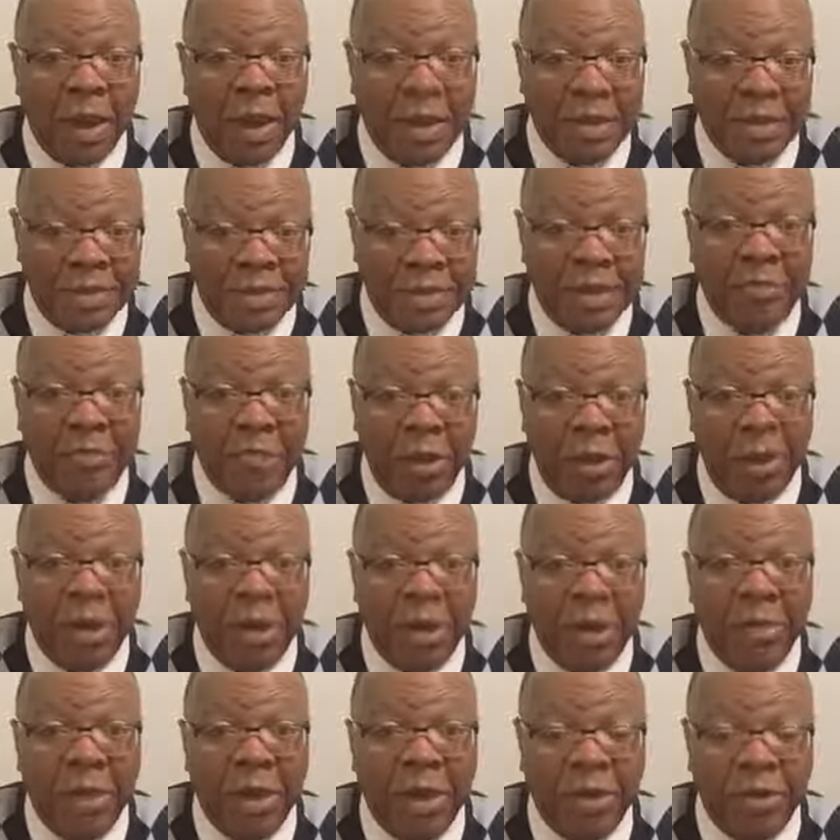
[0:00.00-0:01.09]
Send me your
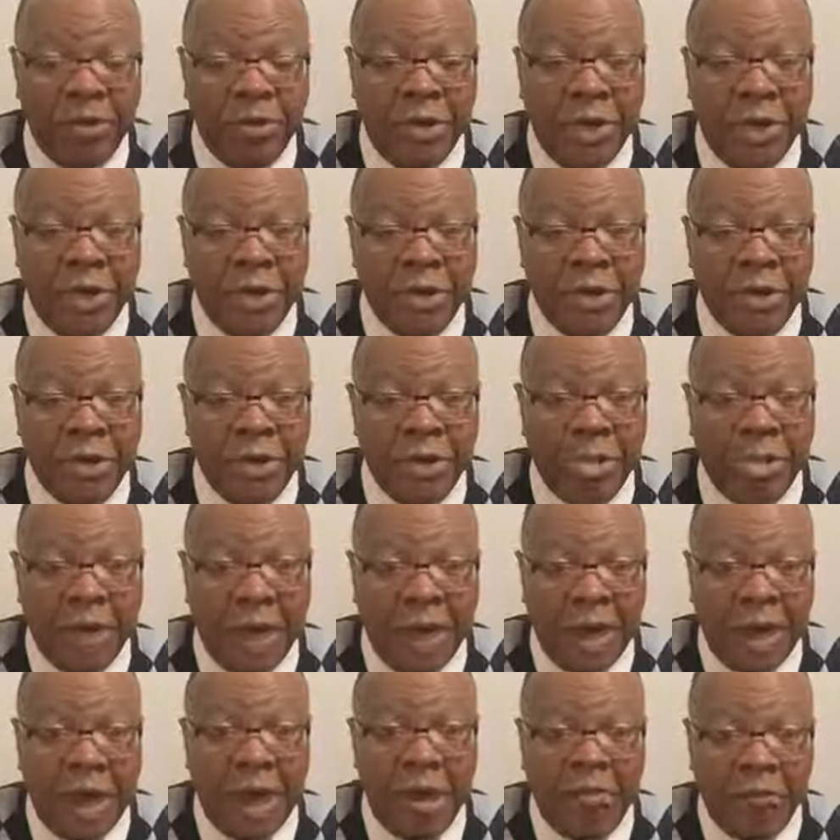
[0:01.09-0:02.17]
email address
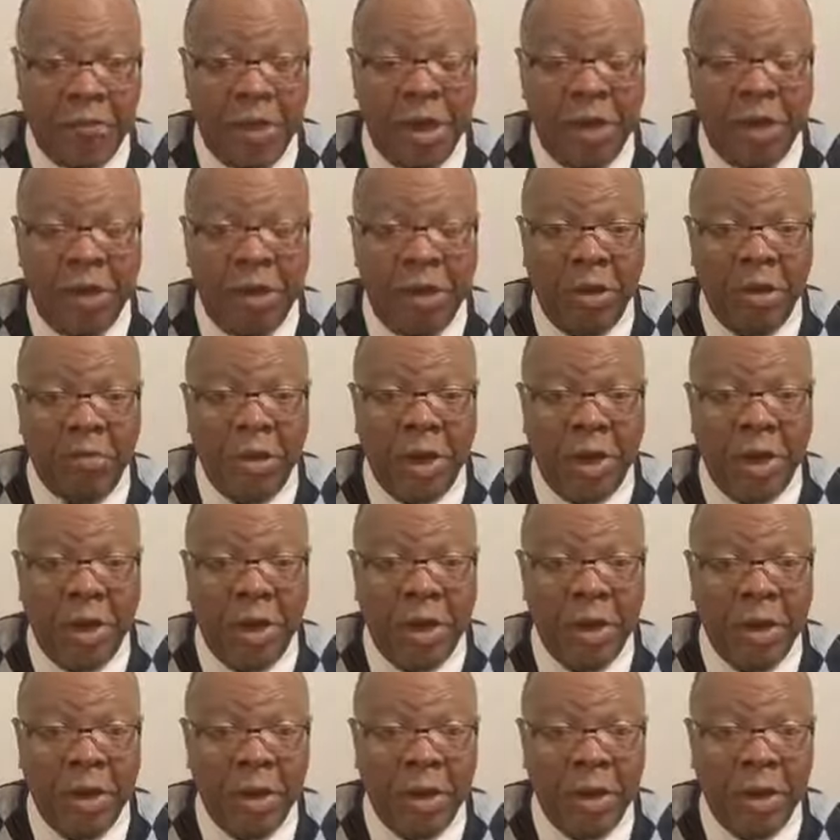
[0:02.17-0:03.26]
and I'll put you on my
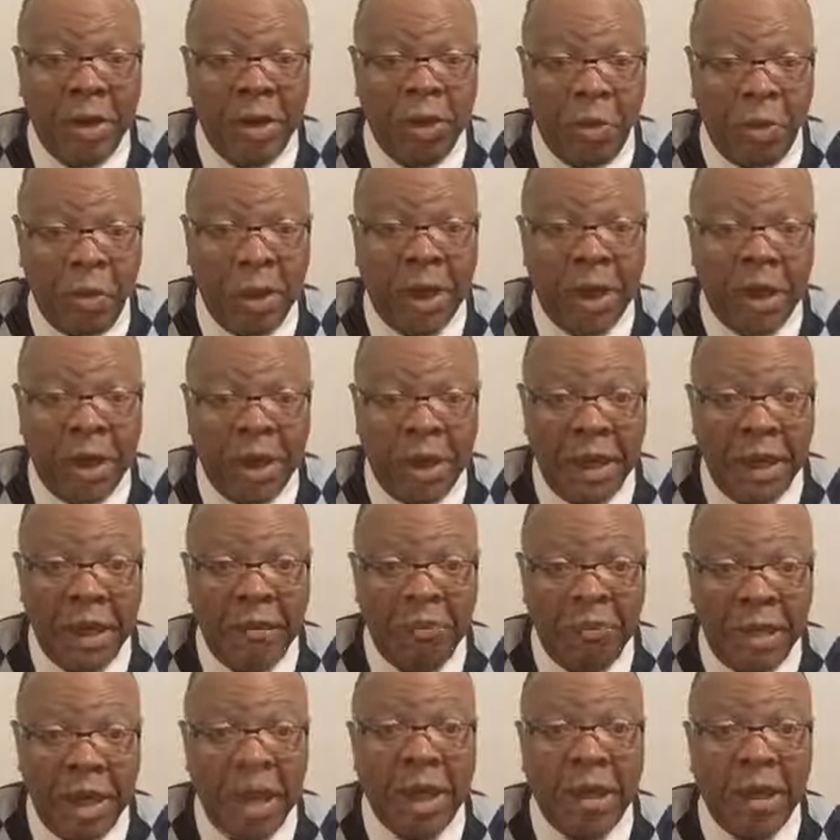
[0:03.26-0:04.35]
weekly
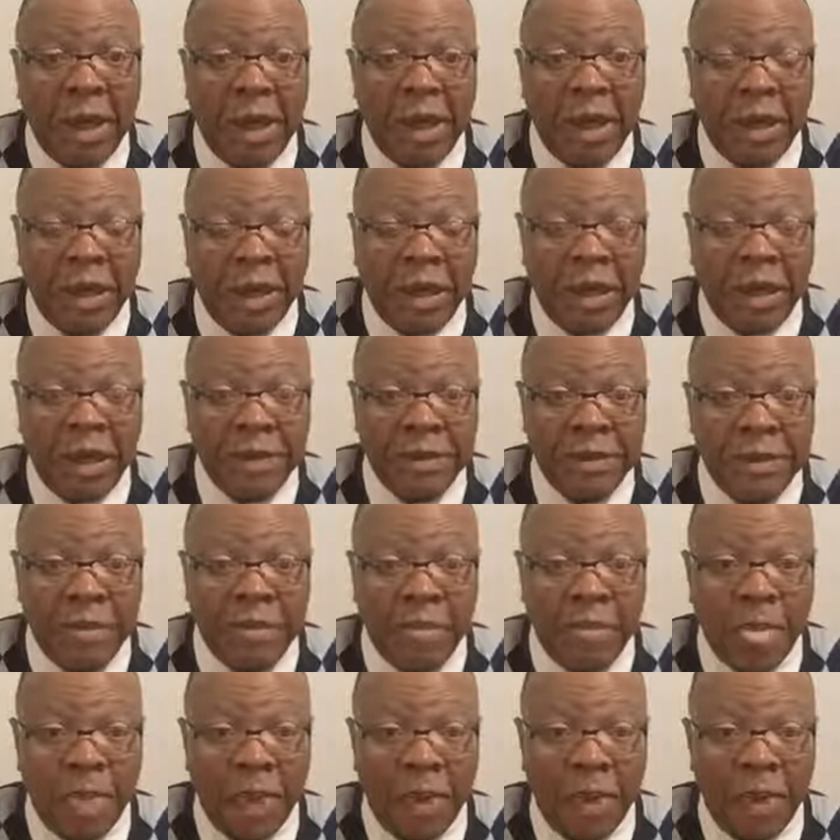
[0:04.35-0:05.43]
mailing list.
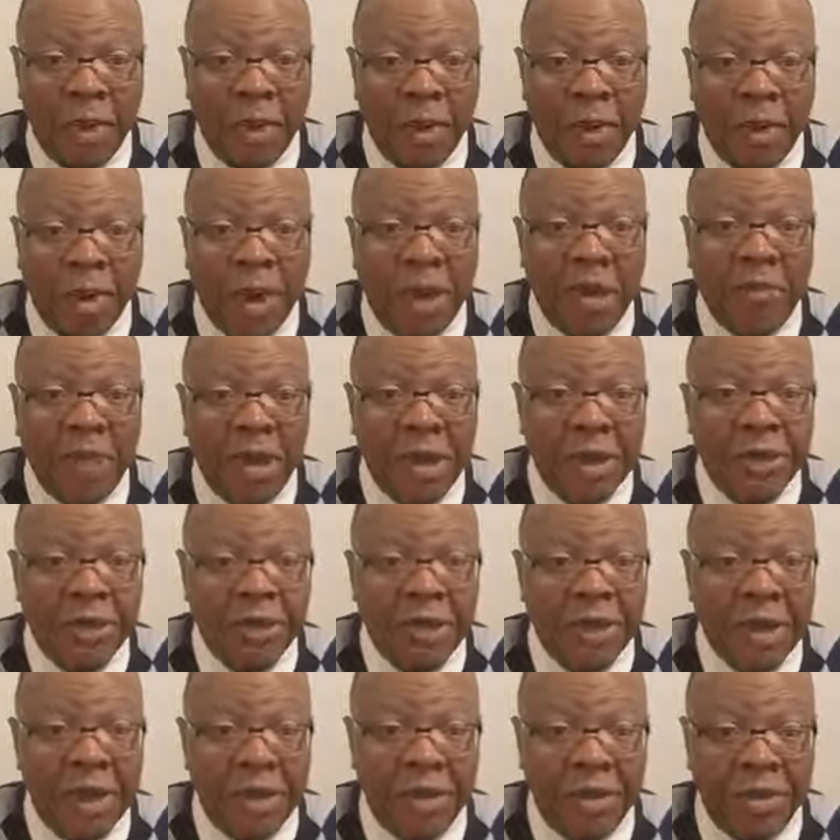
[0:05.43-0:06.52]
God bless
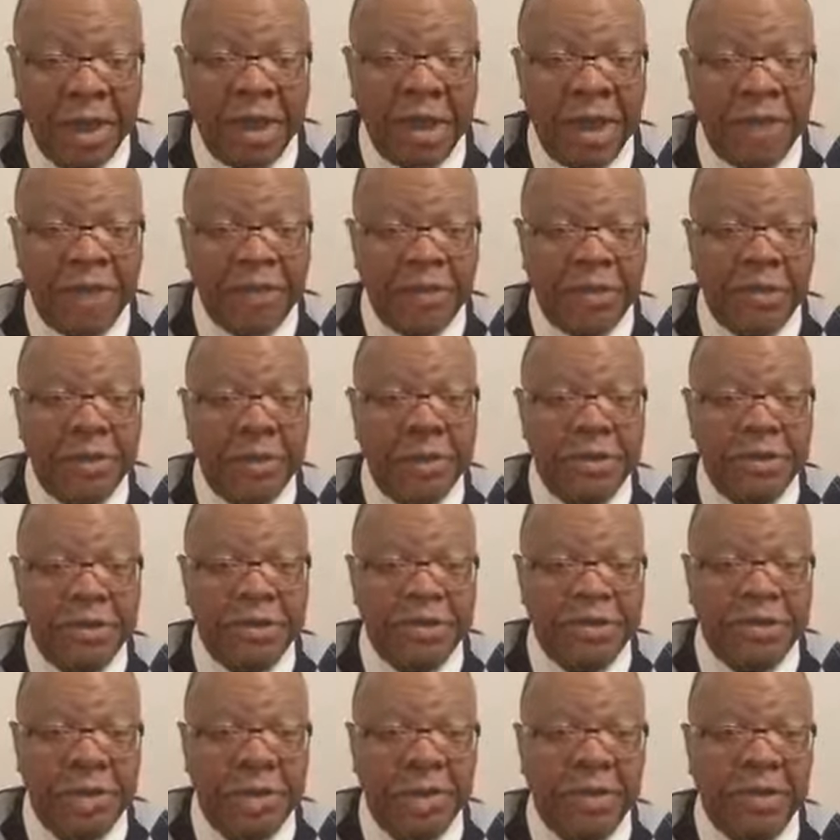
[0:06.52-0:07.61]
you. I thank you for
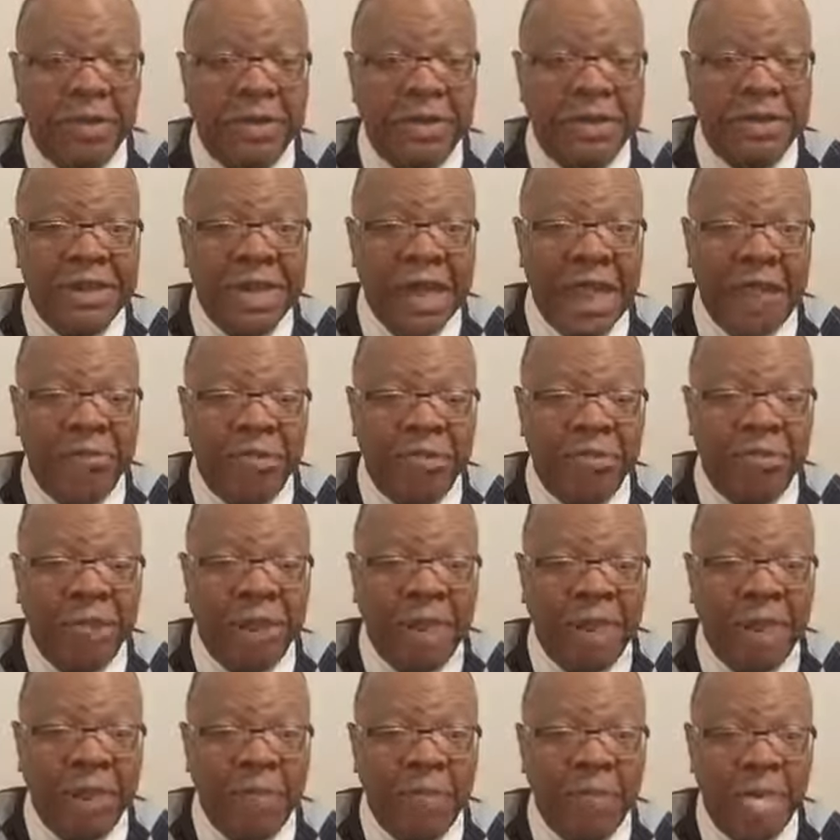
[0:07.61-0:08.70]
spending this time with
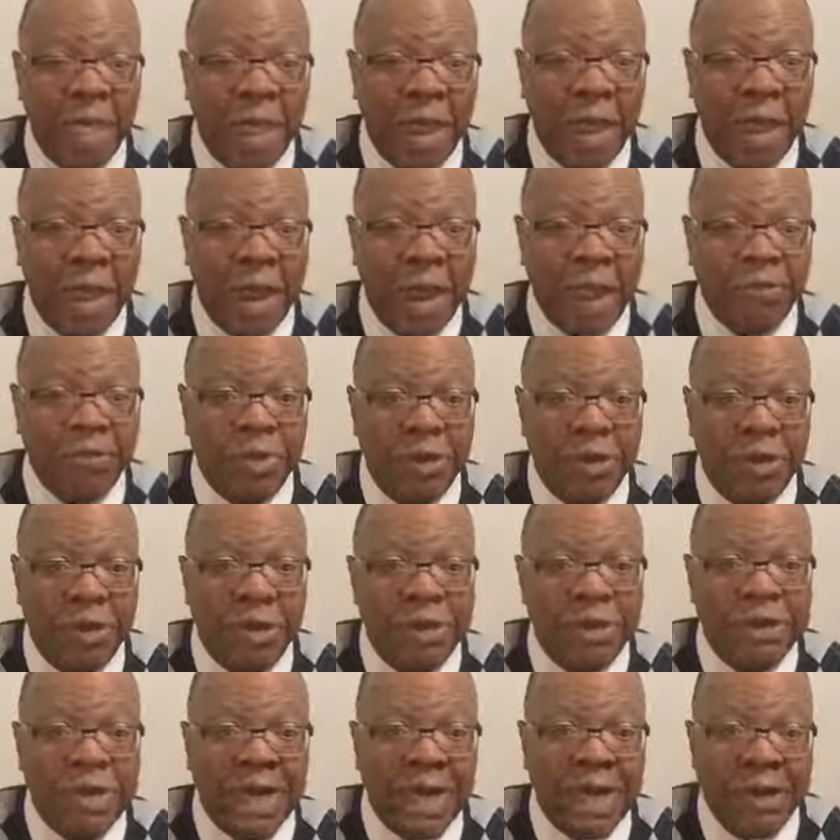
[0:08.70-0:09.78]
me as we
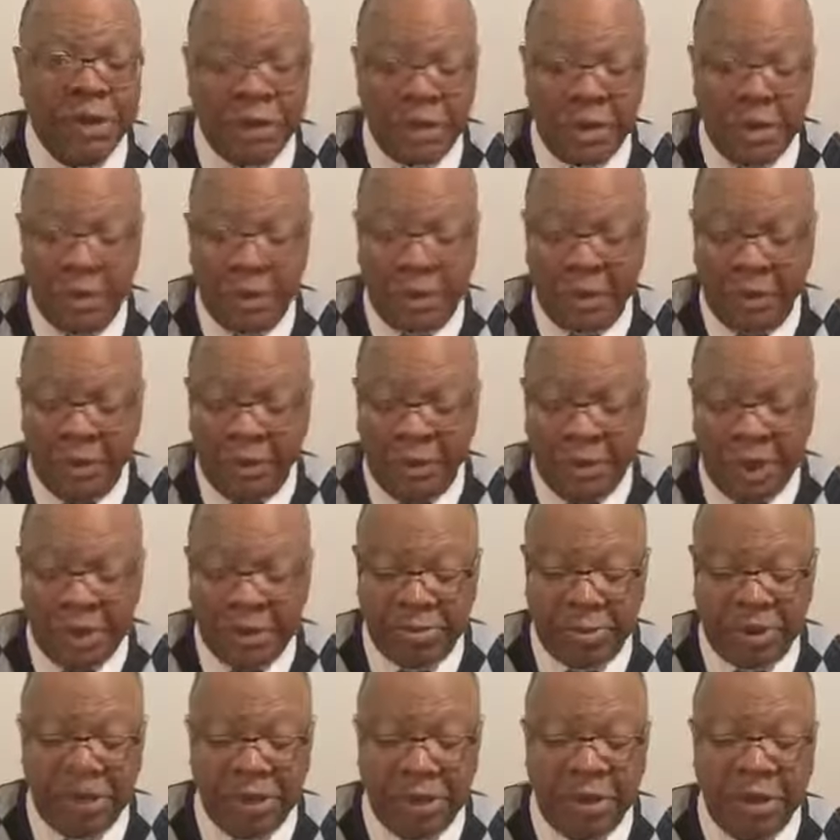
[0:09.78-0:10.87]
looked at this
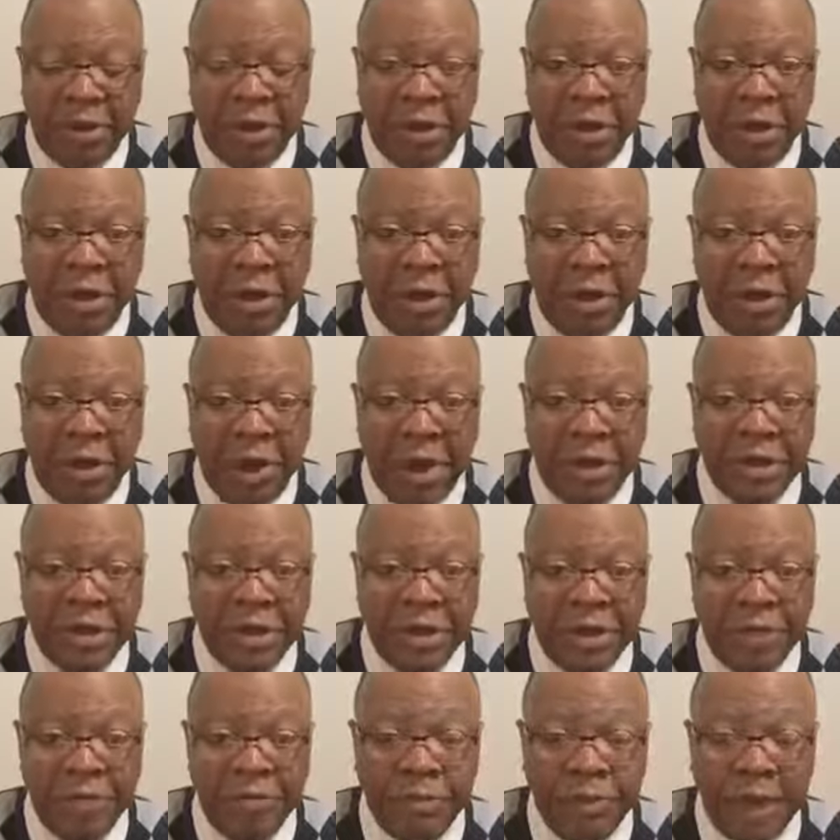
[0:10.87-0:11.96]
particular lesson.